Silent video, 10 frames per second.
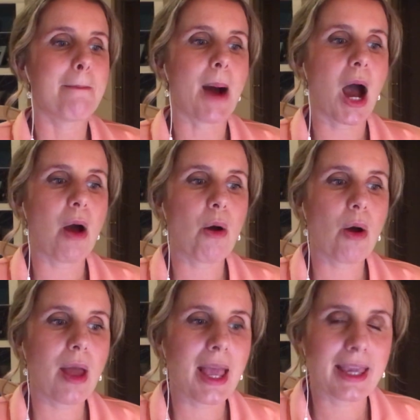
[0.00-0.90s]
But
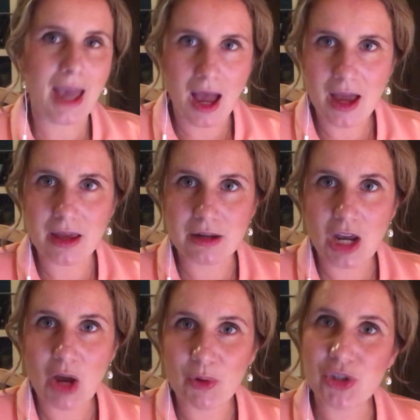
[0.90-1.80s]

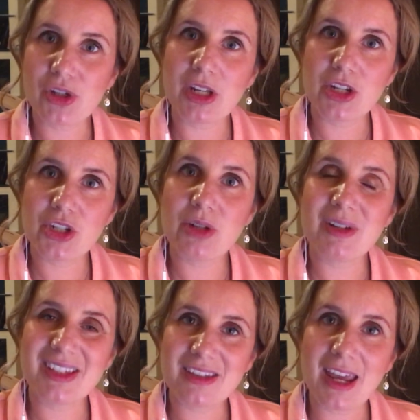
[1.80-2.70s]
again, what you're going to do
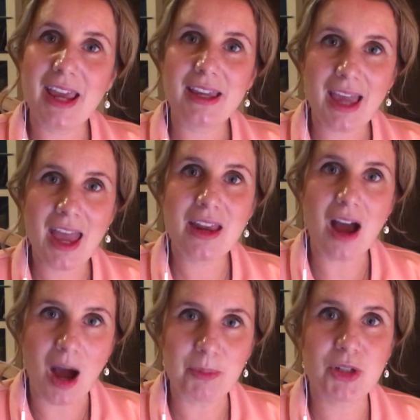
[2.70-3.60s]
is take
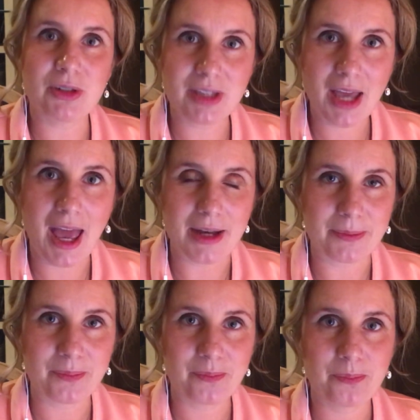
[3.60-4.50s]
it up to
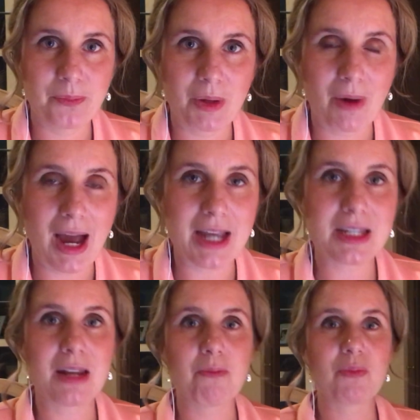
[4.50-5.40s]
10,
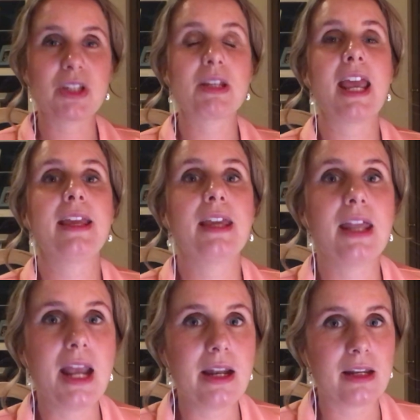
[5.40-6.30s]
right? And take
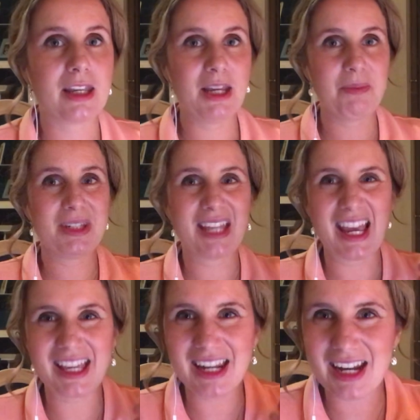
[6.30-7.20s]
it in and keep
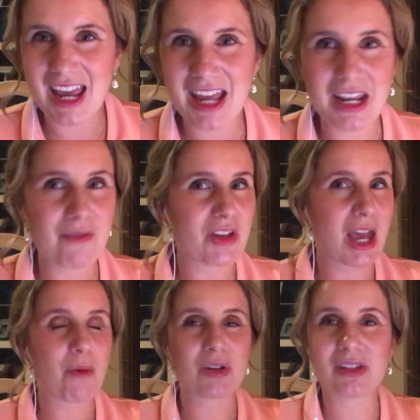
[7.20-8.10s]
taking it in, and
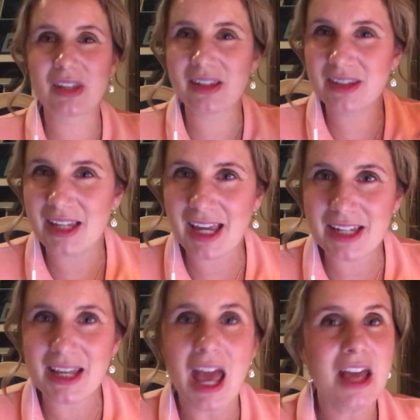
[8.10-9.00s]
without resisting
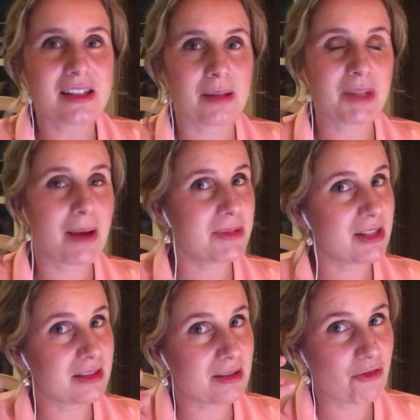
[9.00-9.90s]
it. Sometimes
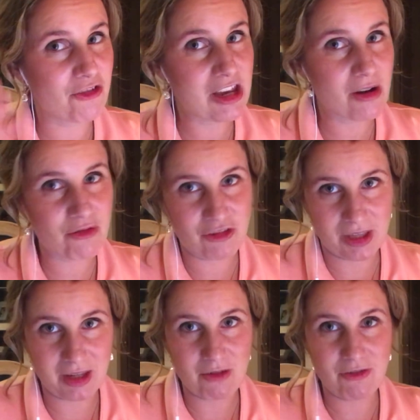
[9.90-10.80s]
there's a fear,
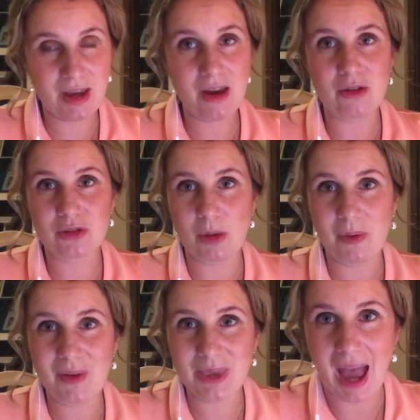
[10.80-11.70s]
feeling of fear on top
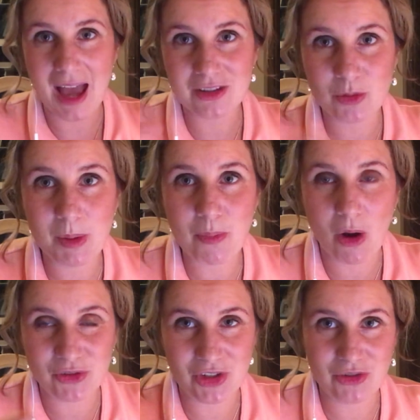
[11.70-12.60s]
of it that has to be
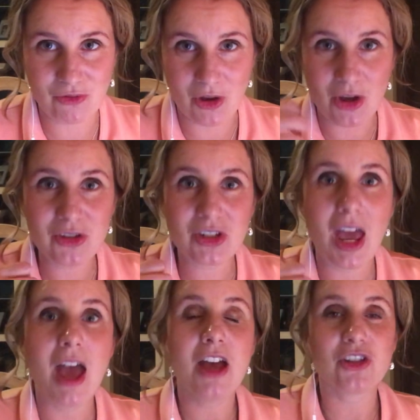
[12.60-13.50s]
processed first.
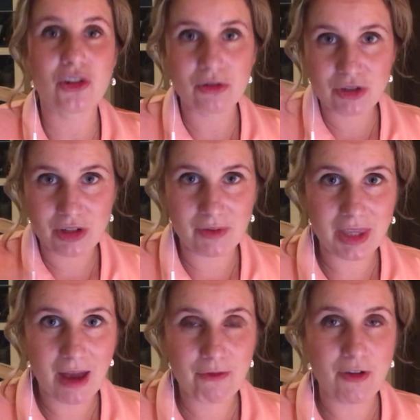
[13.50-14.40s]
So you'll deal with
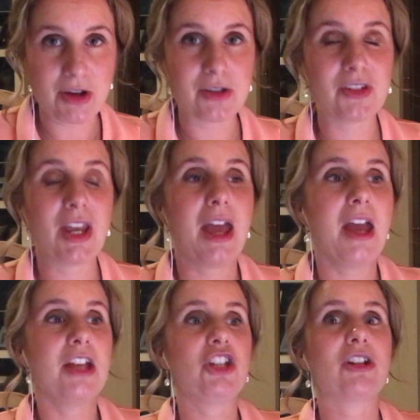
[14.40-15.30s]
that first,
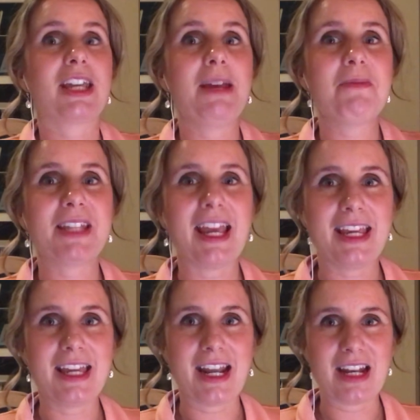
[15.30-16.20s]
and you'll keep
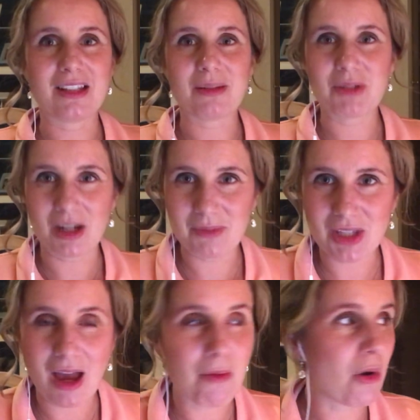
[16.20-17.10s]
taking it. And
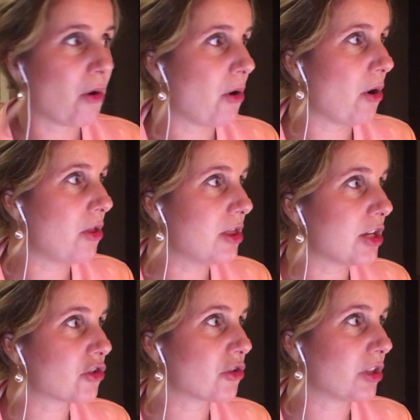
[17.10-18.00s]
sometimes I will
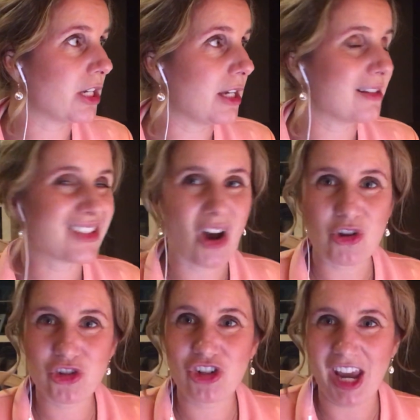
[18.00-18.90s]
literally
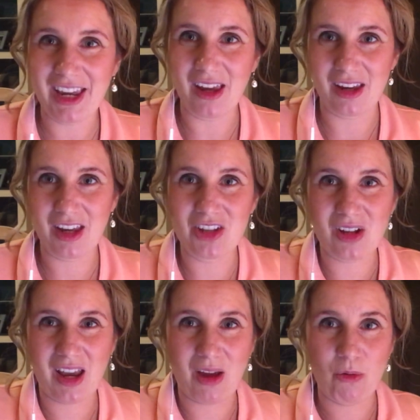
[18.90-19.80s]
start shaking.
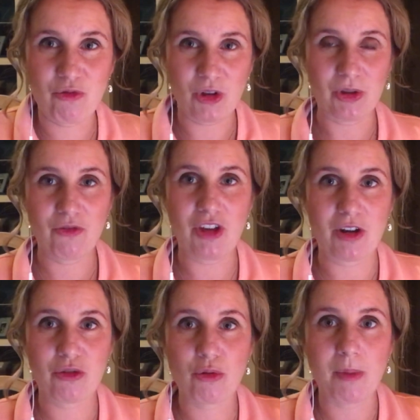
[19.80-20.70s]
It's like I'll feel the
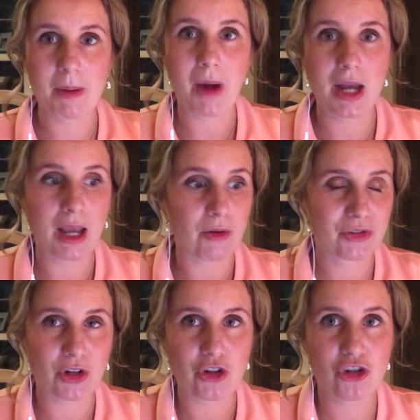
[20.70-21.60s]
fear through my body. I'll
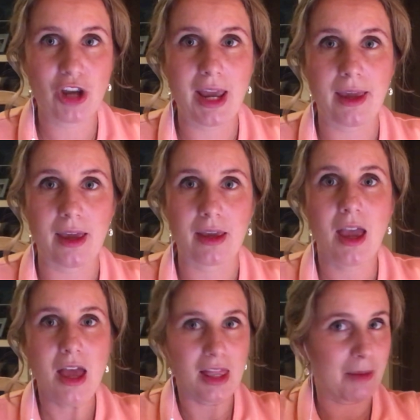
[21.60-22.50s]
start shaking,
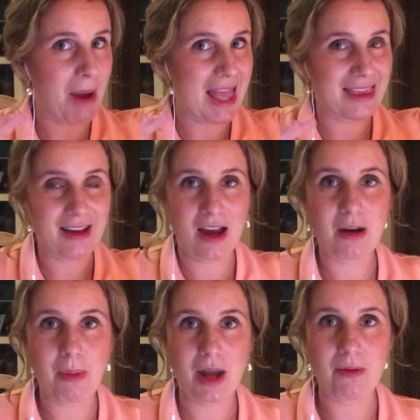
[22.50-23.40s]
like my
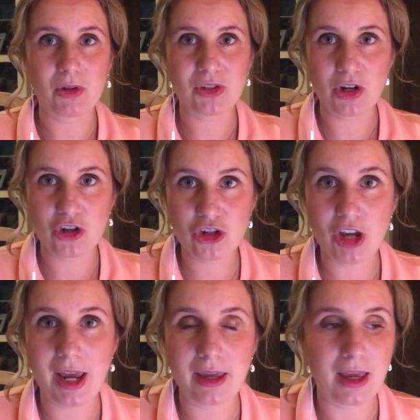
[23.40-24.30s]
entire body will start
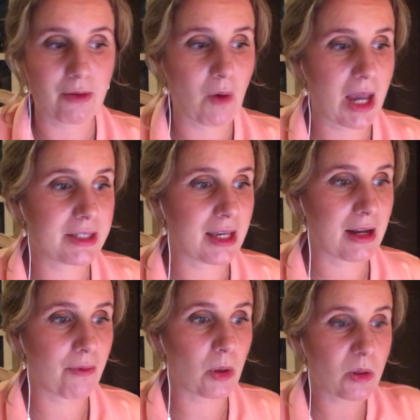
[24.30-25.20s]
shaking, right?
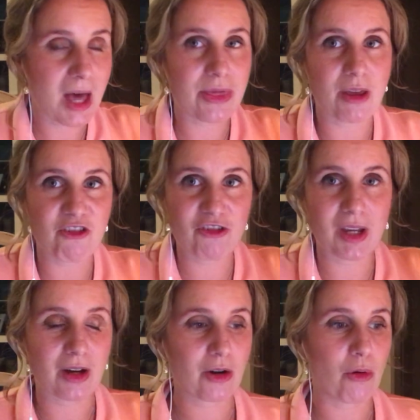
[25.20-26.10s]
And I will let the
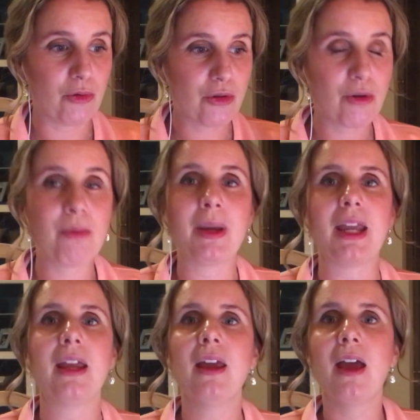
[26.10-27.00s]
fear go through
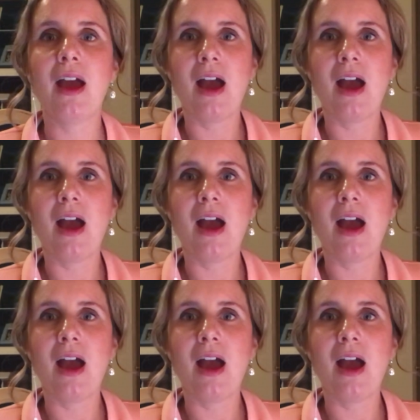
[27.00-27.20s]
me.